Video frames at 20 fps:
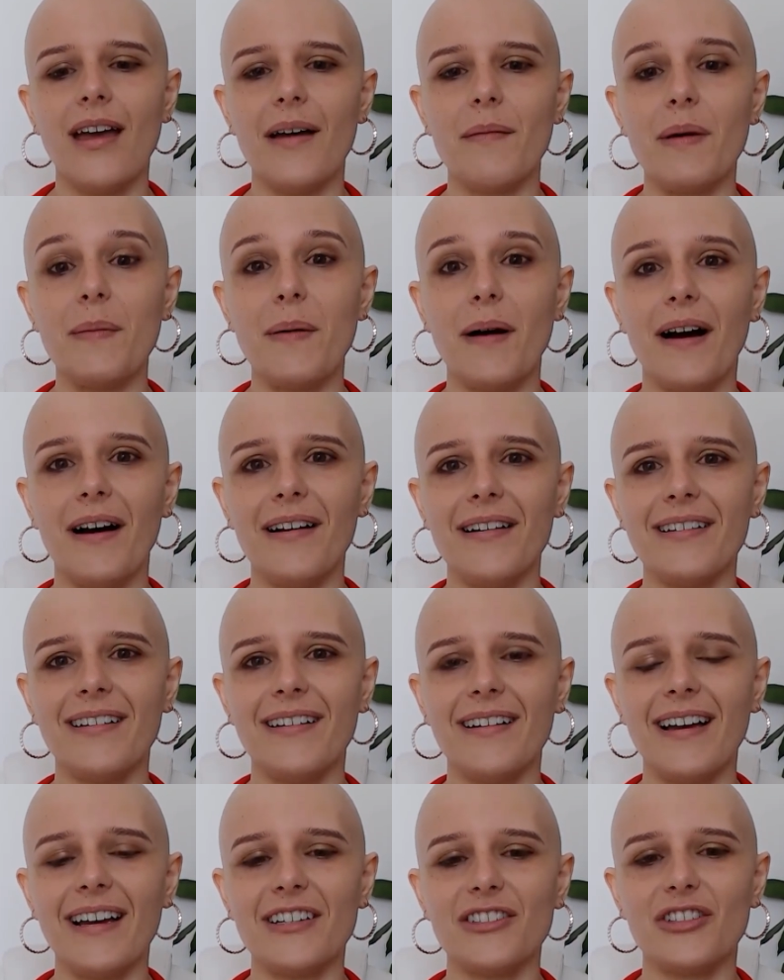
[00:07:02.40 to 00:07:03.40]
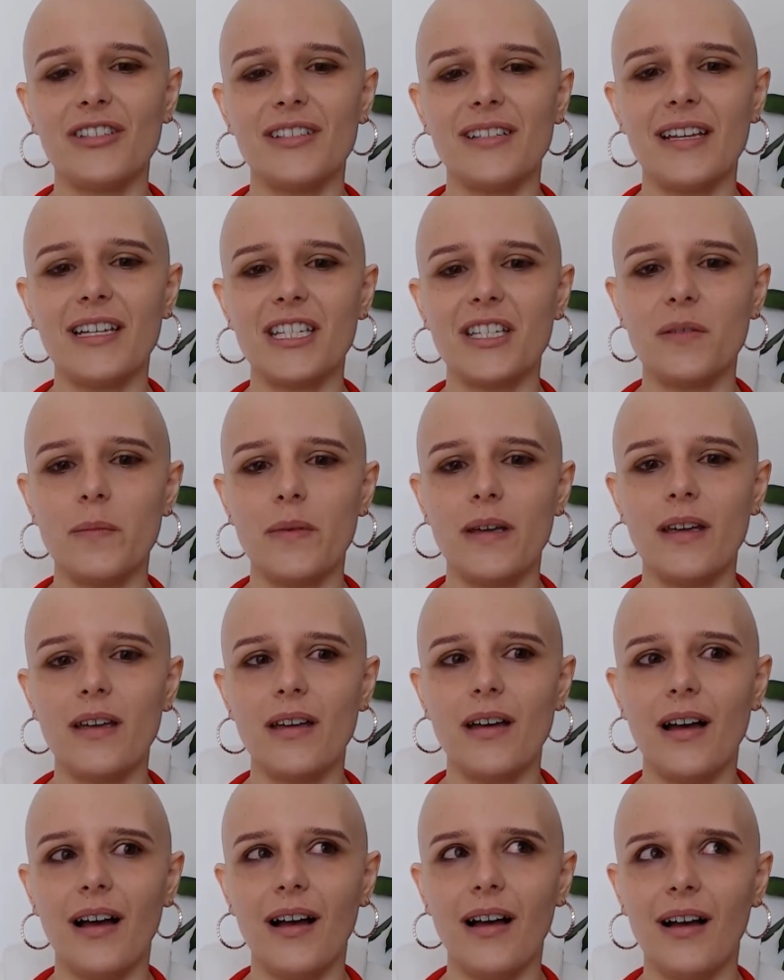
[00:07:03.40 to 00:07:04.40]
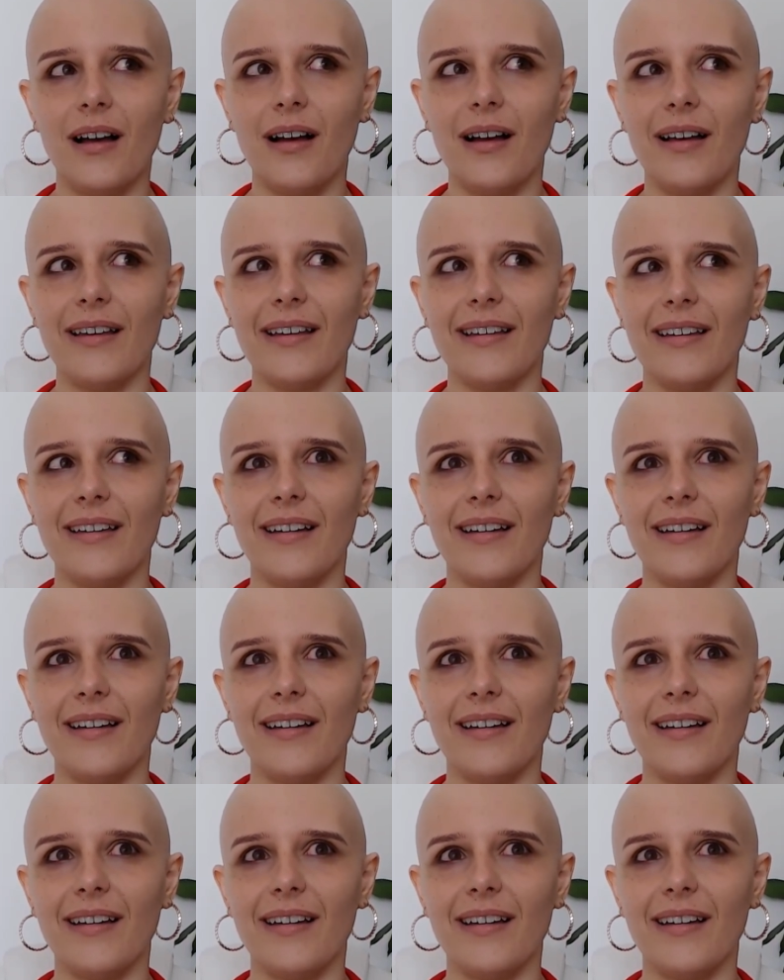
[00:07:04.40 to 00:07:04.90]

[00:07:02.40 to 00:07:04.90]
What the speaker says: And my partner actually said to me, I